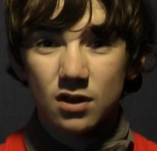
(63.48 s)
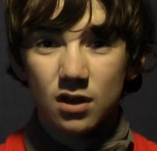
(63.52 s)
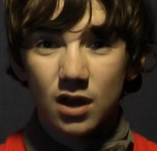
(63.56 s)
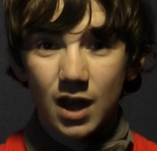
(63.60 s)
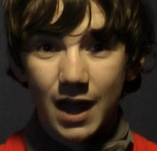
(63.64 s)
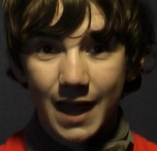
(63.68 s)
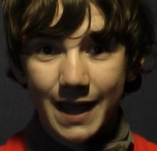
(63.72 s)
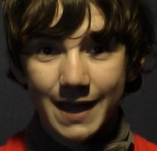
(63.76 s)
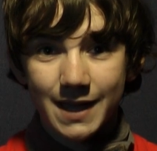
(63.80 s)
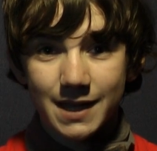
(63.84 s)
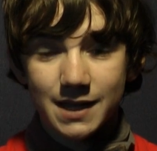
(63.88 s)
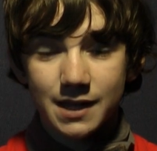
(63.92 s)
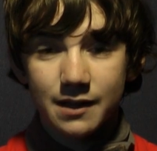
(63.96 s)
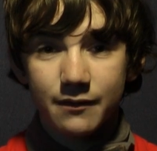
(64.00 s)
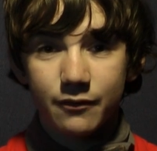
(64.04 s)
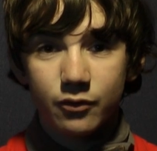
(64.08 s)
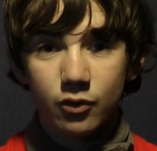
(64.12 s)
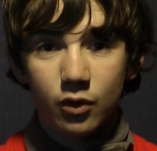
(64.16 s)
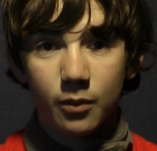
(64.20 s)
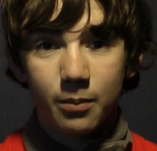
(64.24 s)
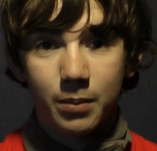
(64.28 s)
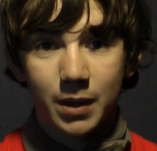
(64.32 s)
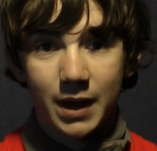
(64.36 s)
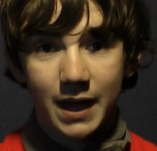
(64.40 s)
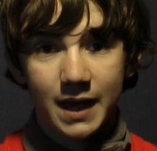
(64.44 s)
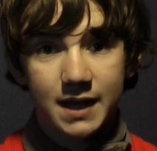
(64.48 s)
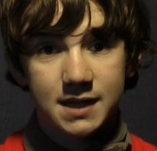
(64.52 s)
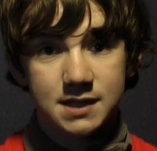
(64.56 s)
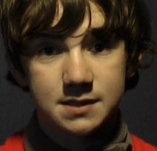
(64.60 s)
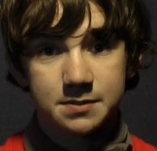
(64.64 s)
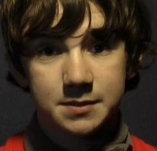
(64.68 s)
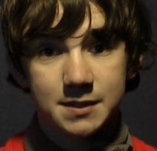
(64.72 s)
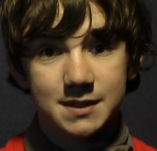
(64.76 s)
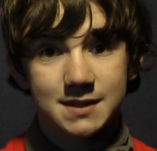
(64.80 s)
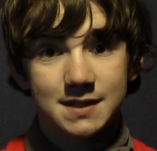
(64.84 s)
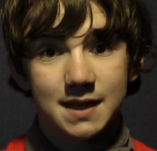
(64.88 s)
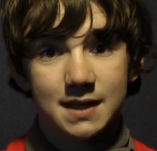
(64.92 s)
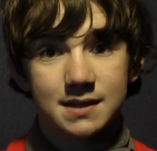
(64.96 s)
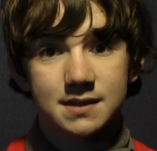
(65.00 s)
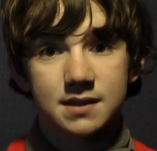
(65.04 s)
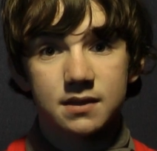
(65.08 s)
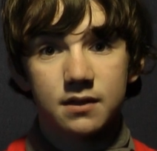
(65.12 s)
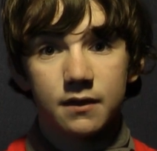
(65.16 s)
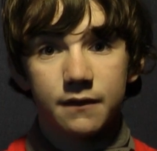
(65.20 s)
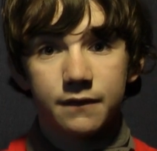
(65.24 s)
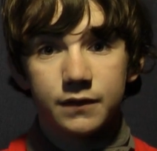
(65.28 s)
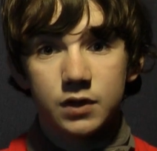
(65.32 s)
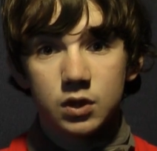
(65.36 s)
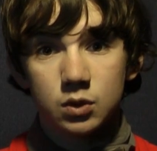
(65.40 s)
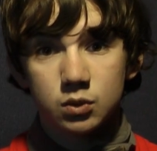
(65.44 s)
unlikely for a play to be set in
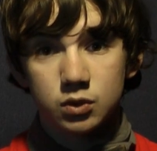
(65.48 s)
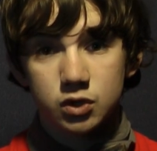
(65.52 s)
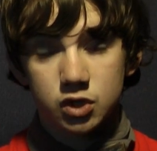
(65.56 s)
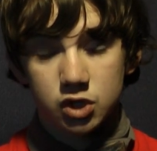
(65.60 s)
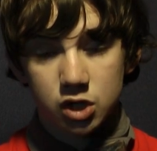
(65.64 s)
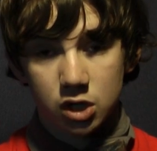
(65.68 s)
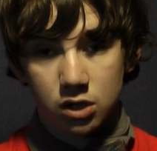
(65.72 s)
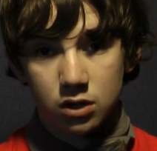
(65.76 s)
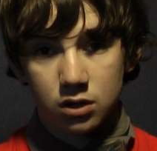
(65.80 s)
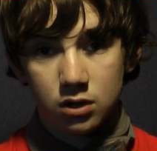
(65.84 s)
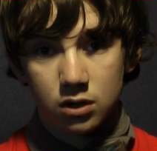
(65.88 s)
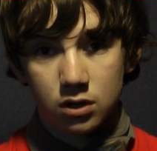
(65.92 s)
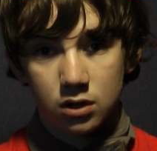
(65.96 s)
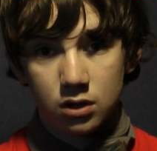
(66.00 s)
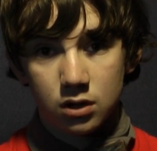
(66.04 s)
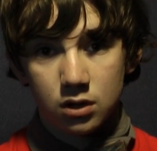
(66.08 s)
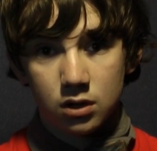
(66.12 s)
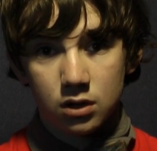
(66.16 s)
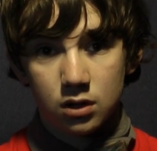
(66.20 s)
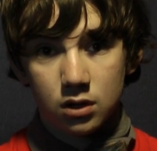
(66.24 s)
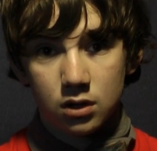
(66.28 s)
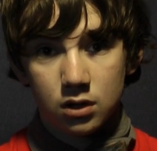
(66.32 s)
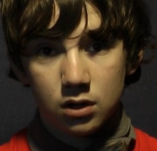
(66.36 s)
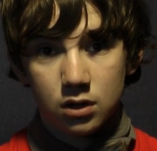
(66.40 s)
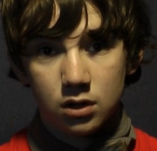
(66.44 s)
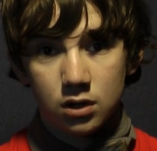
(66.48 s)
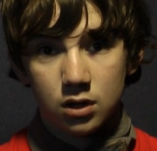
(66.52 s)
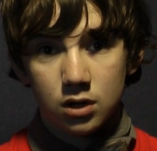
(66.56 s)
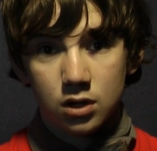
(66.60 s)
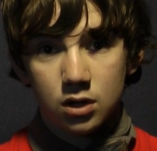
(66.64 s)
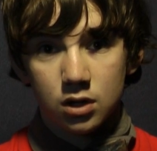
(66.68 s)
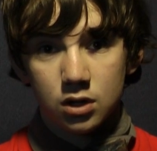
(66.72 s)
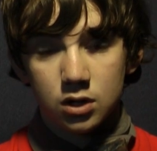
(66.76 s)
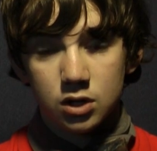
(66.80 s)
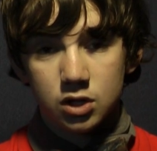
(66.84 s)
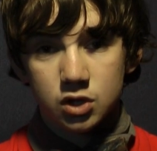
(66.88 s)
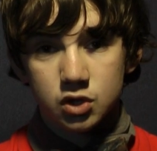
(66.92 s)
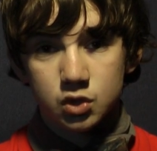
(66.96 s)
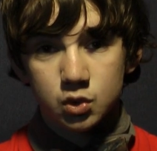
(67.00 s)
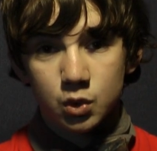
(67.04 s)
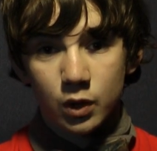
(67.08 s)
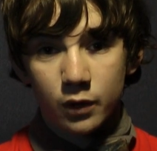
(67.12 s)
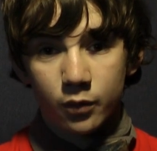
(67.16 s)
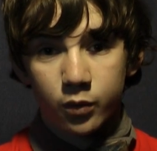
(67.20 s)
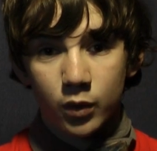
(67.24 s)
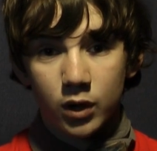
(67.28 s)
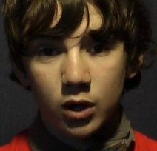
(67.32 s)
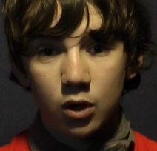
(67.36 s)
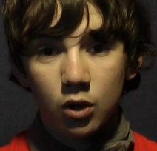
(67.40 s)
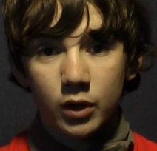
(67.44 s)
the future. So
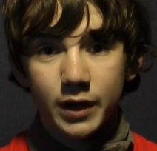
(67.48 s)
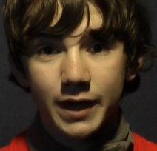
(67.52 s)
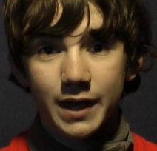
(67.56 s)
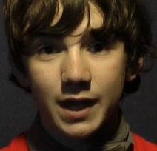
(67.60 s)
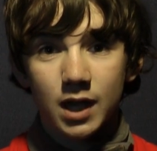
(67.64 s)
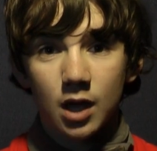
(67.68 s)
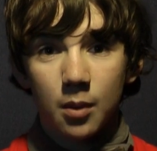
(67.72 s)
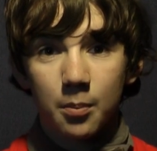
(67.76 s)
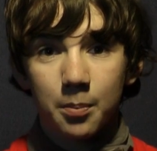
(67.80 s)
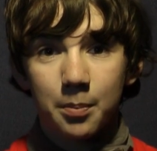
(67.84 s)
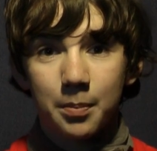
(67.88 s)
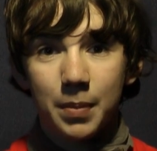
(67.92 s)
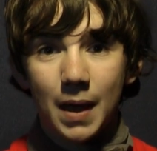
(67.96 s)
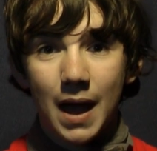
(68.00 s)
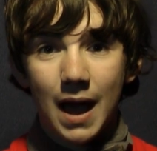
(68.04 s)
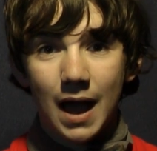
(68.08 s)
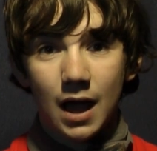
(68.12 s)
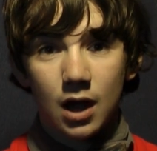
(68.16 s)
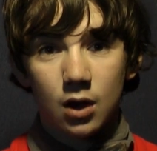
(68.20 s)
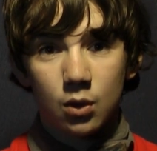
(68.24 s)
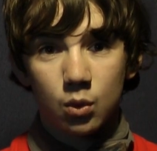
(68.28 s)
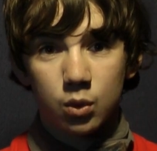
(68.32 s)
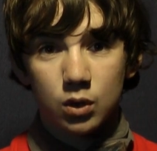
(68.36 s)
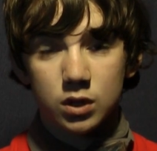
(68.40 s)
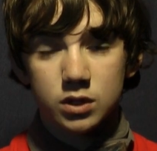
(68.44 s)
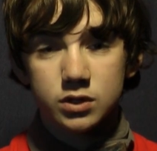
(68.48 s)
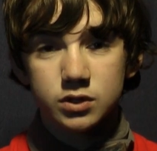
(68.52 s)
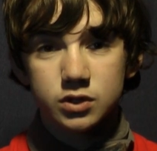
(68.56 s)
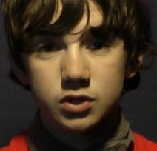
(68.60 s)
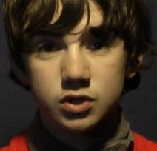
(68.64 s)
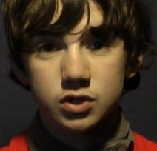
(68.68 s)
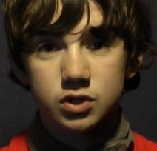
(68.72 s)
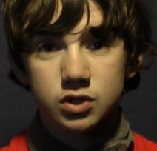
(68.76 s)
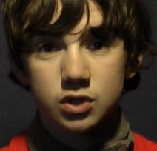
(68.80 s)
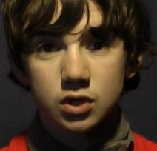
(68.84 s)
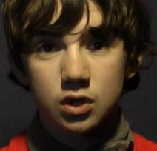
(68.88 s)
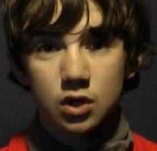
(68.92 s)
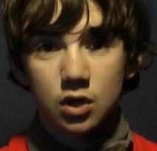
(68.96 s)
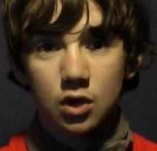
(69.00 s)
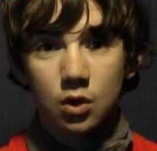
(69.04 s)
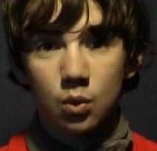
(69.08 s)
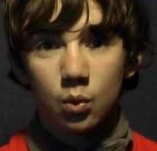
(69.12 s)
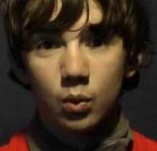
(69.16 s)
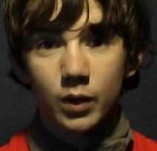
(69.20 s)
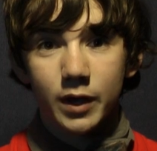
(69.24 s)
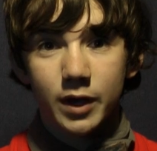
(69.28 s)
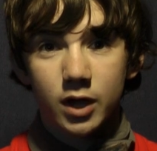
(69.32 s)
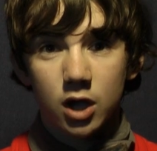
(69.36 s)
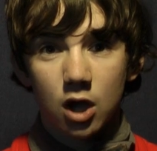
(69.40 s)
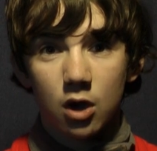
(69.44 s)
if we're looking at backwards,
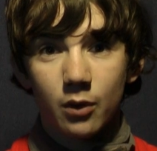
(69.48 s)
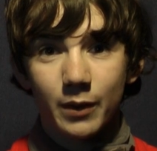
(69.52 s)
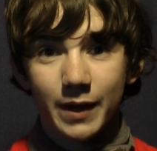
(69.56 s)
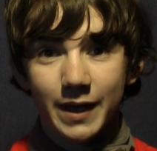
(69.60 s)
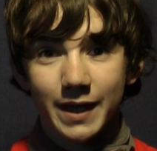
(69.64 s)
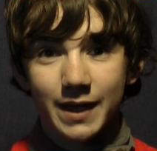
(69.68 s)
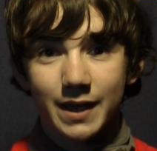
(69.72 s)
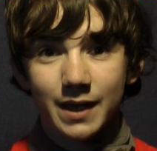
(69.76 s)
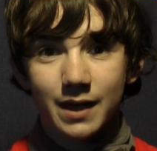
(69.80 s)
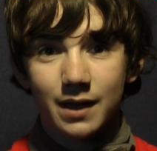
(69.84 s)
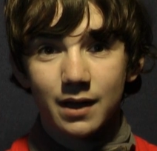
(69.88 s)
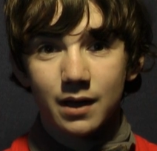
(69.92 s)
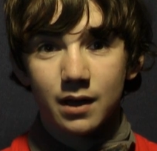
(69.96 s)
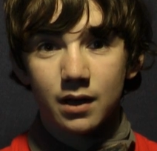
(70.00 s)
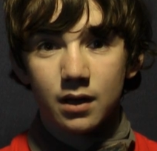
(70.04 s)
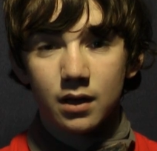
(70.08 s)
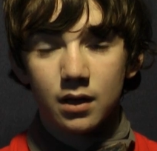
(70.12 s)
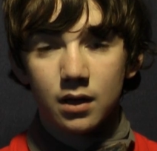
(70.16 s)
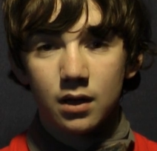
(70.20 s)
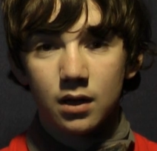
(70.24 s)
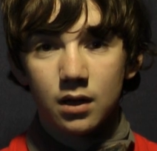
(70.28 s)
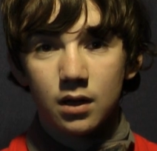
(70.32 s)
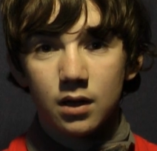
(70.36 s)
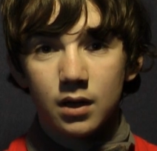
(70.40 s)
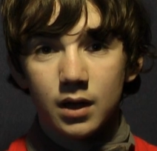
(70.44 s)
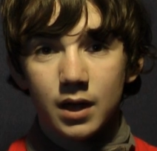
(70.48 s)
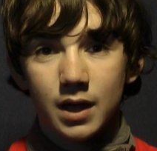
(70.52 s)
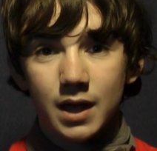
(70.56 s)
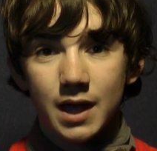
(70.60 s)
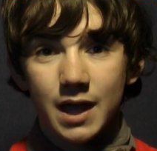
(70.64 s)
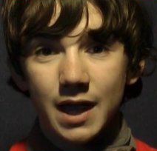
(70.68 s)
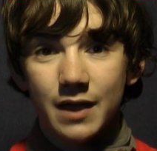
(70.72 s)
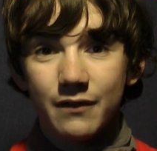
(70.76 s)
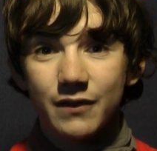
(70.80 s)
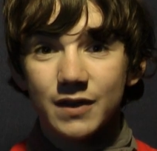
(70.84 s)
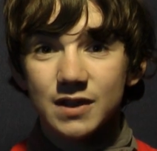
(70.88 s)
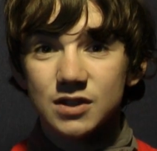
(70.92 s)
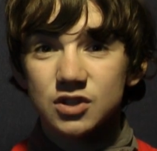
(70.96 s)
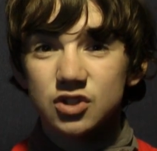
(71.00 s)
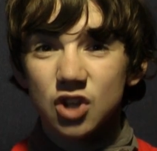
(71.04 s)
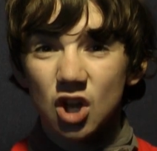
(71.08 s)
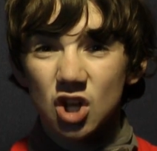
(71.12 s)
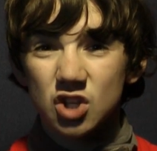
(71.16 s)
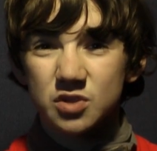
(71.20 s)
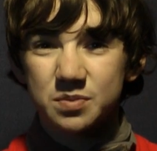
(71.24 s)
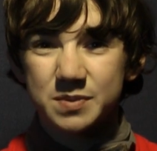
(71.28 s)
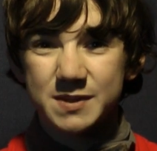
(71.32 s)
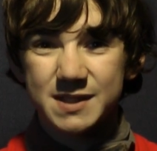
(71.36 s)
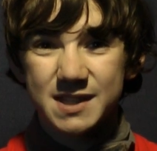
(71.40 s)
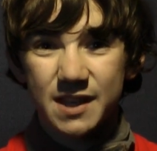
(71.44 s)
we're going, if it's
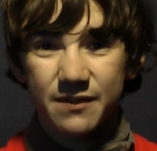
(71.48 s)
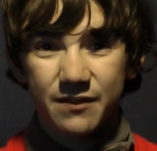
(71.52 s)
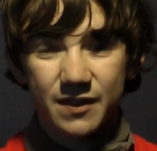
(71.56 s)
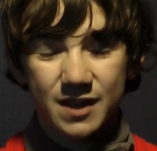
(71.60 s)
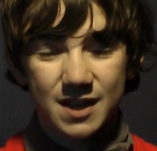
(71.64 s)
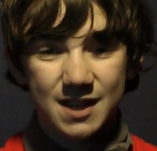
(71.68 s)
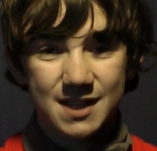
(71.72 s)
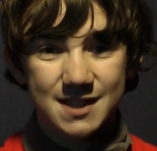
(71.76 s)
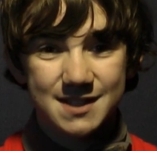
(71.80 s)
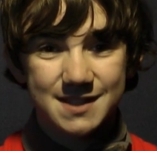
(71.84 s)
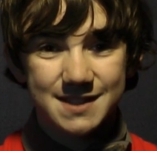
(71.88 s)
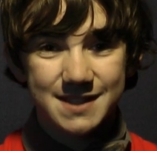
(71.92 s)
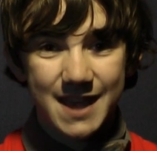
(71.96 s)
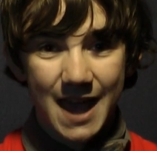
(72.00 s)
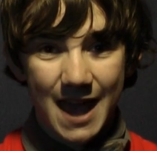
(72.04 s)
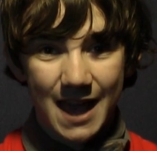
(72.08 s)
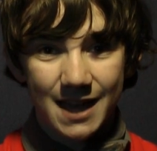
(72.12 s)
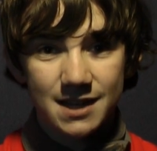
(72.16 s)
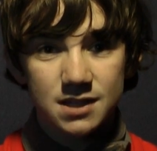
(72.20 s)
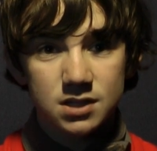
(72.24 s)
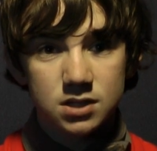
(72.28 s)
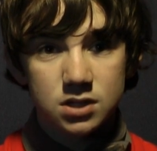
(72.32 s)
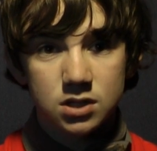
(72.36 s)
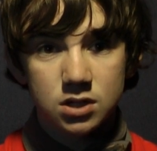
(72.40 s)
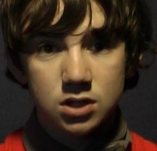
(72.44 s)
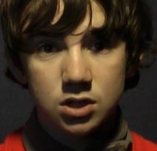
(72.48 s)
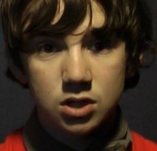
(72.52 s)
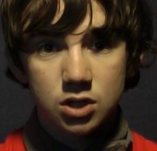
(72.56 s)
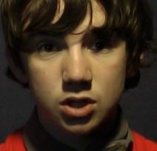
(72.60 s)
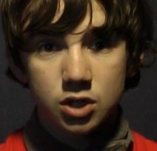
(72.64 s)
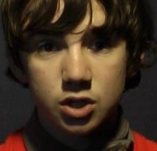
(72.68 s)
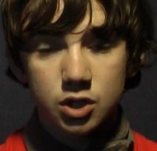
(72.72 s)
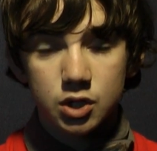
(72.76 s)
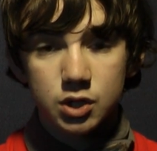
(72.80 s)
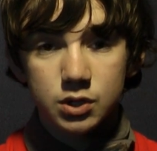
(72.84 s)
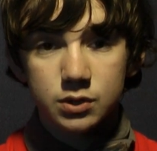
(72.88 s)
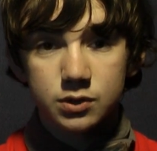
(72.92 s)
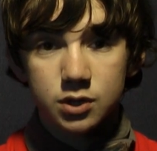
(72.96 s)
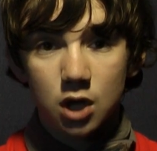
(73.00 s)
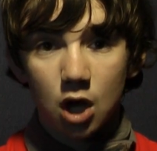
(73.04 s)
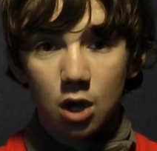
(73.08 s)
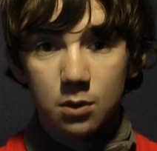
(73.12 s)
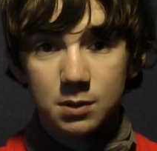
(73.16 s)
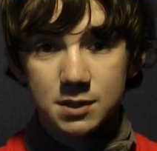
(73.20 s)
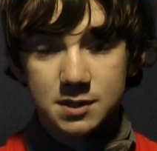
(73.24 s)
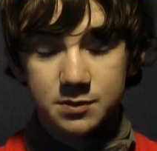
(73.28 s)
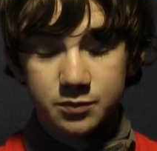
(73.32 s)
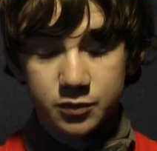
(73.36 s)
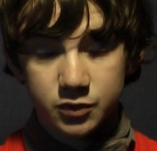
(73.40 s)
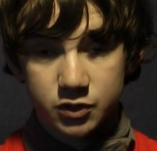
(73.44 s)
not specifically said, you'd
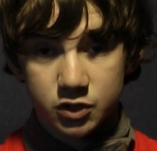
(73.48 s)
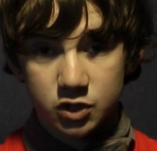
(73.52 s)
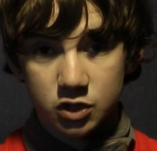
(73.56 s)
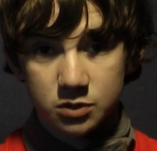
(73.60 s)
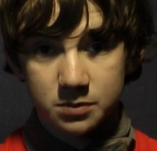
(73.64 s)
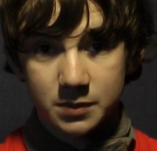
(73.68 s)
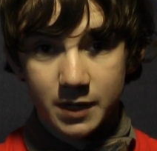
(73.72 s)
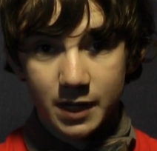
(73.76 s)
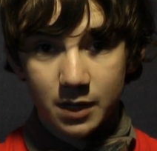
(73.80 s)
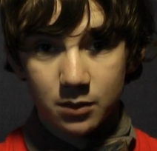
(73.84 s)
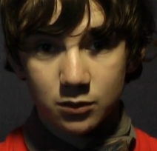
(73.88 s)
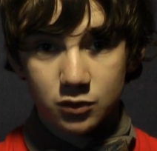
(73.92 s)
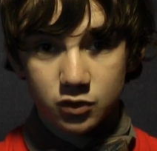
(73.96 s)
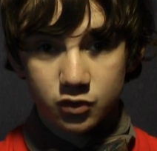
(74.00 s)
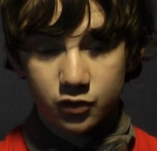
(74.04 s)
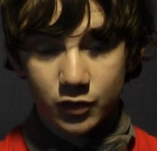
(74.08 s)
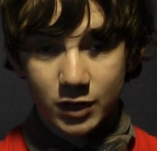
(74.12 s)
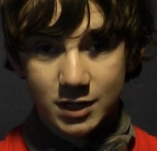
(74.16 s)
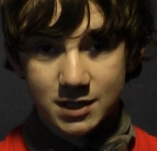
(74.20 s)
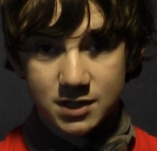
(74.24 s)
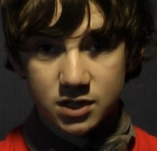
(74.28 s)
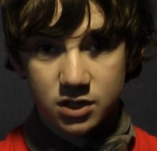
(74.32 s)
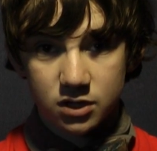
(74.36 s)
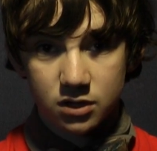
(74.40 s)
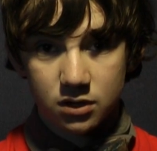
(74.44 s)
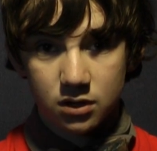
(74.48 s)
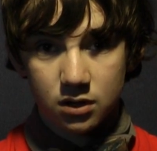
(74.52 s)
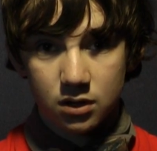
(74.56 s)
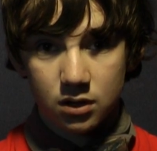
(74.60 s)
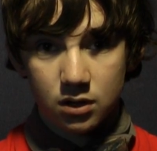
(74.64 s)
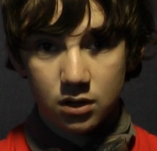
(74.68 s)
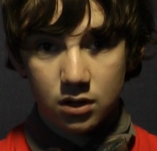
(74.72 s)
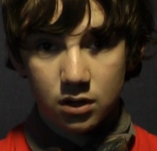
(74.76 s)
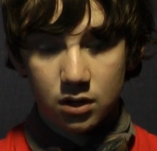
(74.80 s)
always presume that it was written